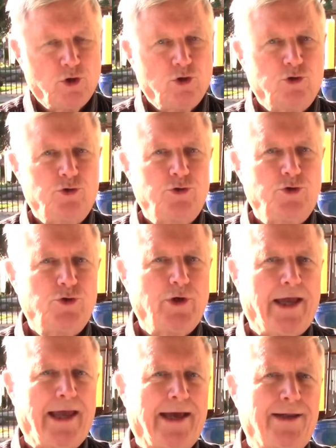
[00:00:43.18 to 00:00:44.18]
who
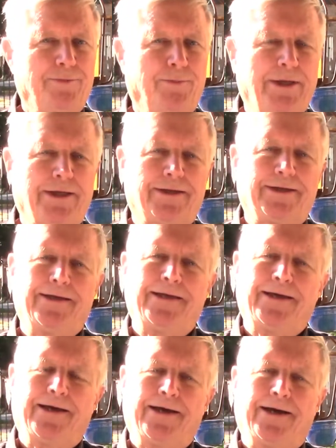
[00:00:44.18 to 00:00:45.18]
had been
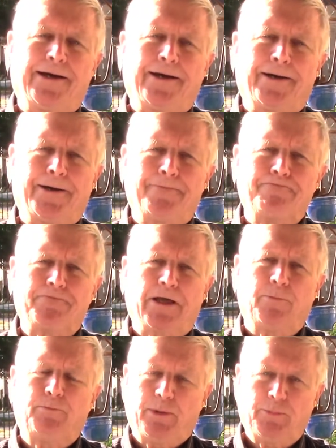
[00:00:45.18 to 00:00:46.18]

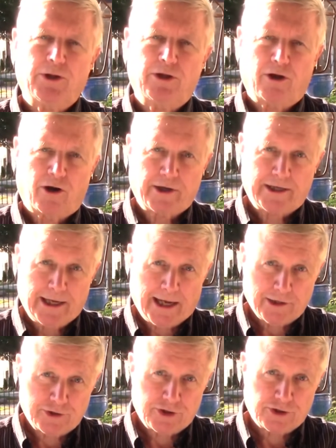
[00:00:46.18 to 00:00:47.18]
a biblical
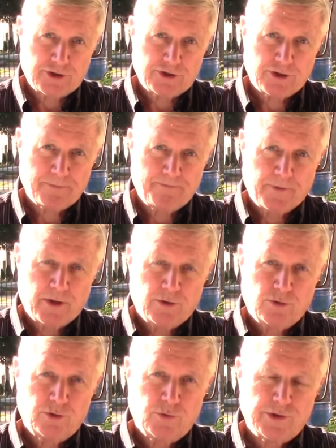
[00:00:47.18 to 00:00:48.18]
archaeologist
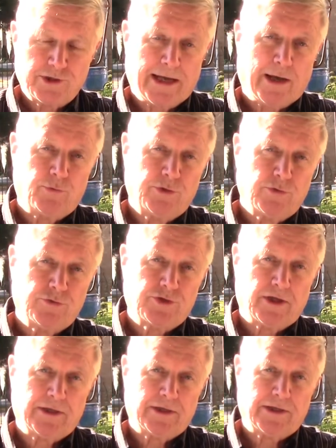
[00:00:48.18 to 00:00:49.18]
who was now
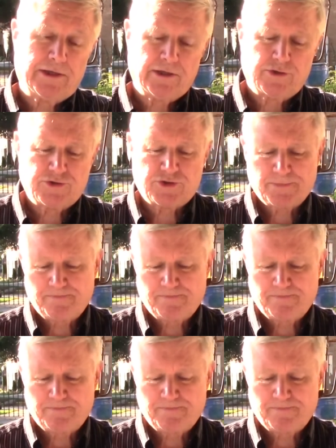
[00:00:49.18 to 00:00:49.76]
using his